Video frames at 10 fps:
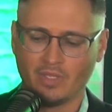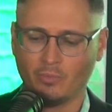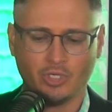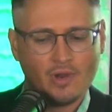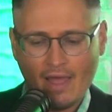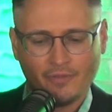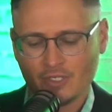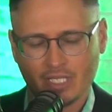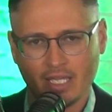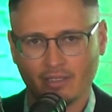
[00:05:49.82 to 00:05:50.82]
when you're out
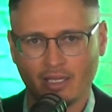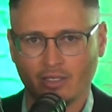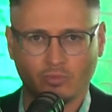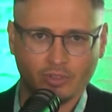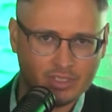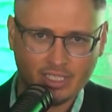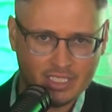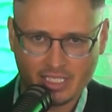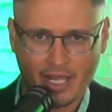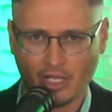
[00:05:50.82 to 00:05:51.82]
there saying, like,
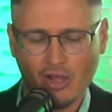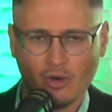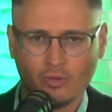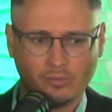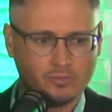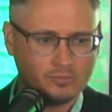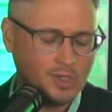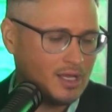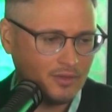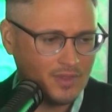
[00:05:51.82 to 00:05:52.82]
he's got to go,
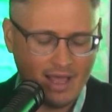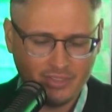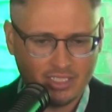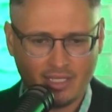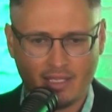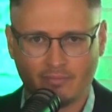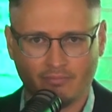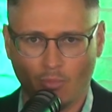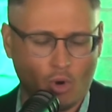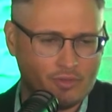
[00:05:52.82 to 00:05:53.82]
well, obviously that
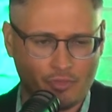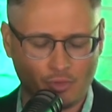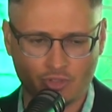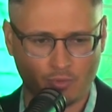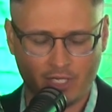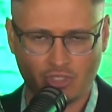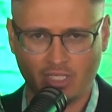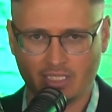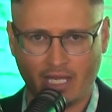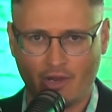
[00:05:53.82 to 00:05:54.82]
more than throws a wrench in
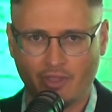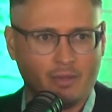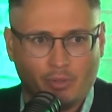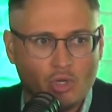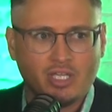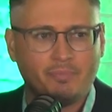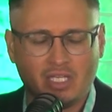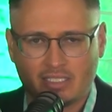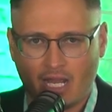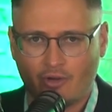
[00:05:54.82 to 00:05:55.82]
the entire thing. It blows up
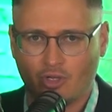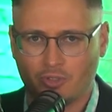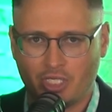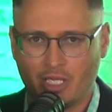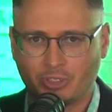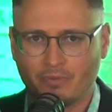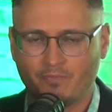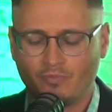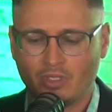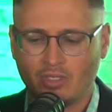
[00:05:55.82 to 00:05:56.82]
the entire negotiation.
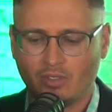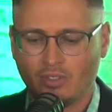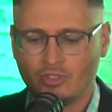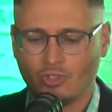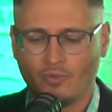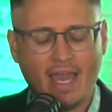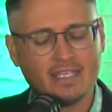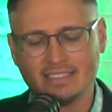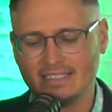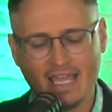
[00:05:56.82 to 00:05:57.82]
So that
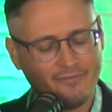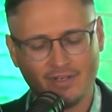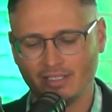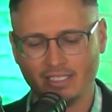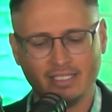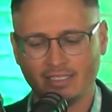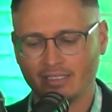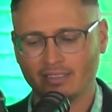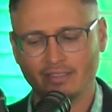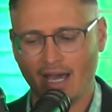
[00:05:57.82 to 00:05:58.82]
is definitely
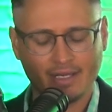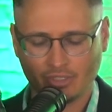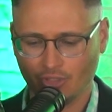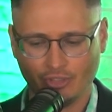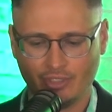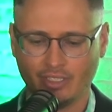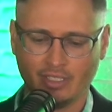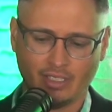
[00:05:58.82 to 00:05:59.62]
not good.